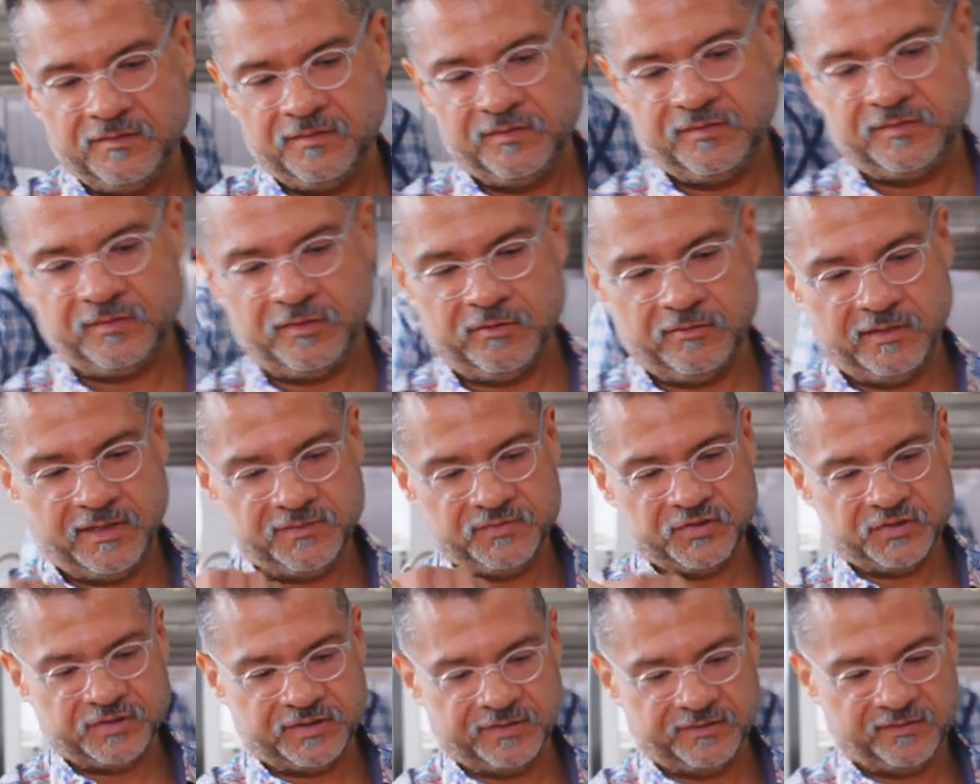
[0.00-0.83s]
So
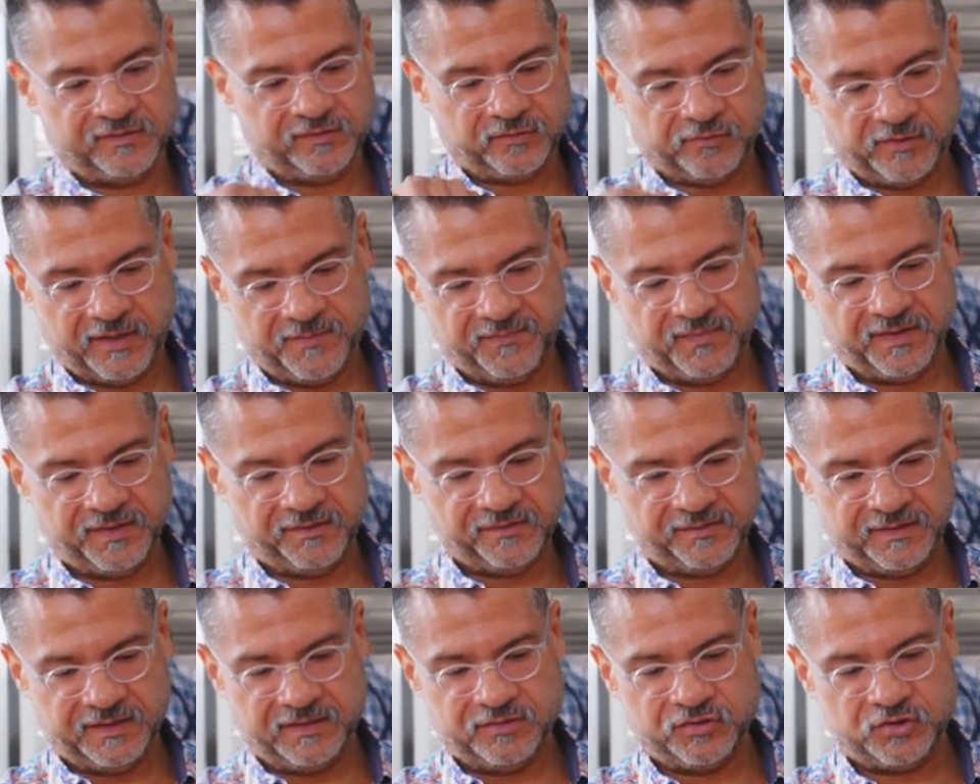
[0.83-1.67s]
I'm just gonna scrape
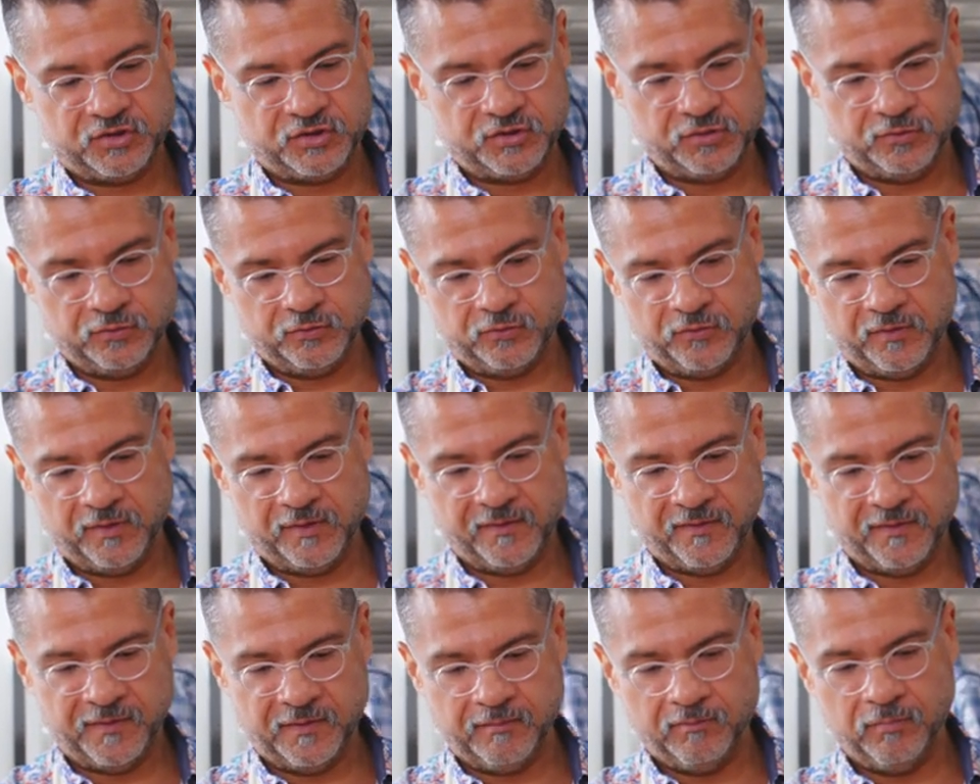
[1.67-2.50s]
this into
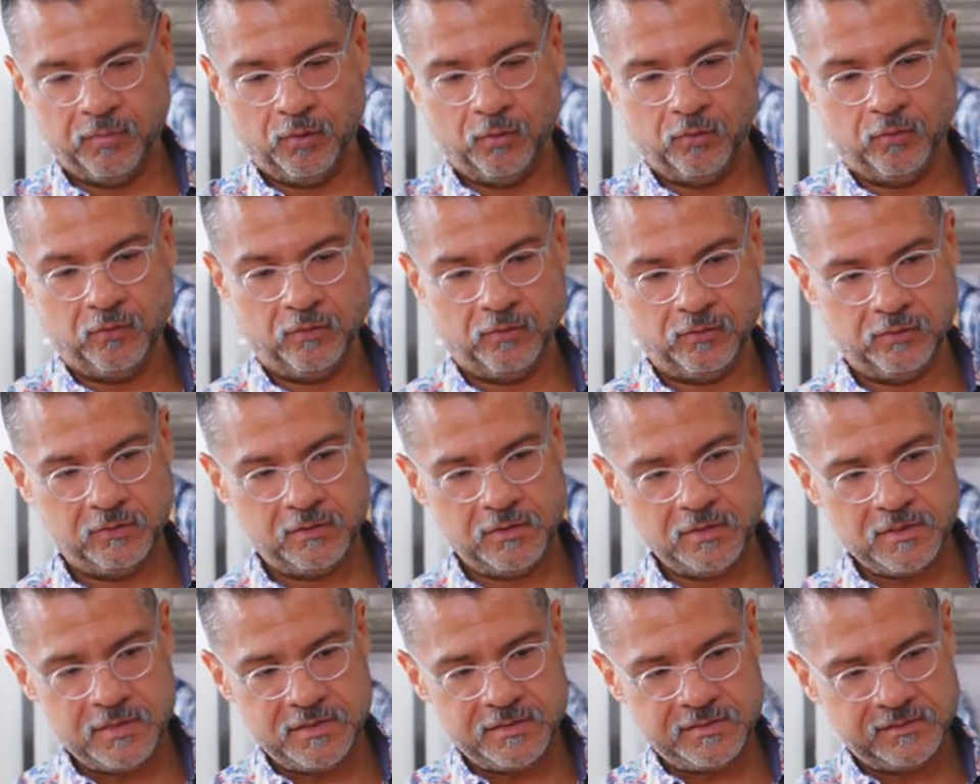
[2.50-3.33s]
the
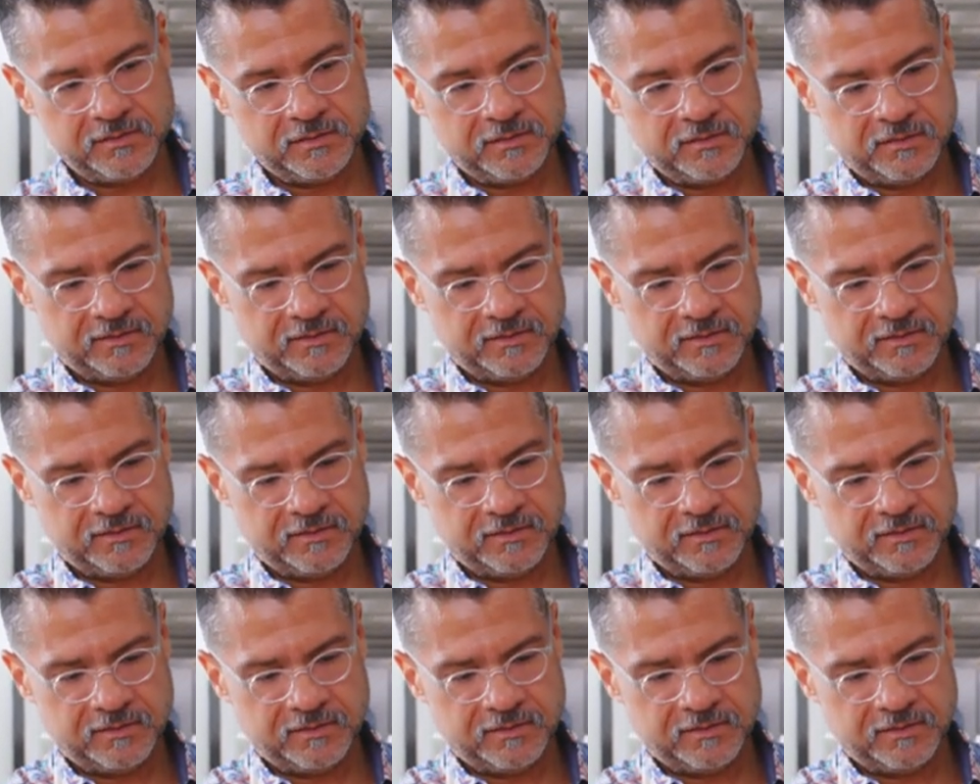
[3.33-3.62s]
bowl.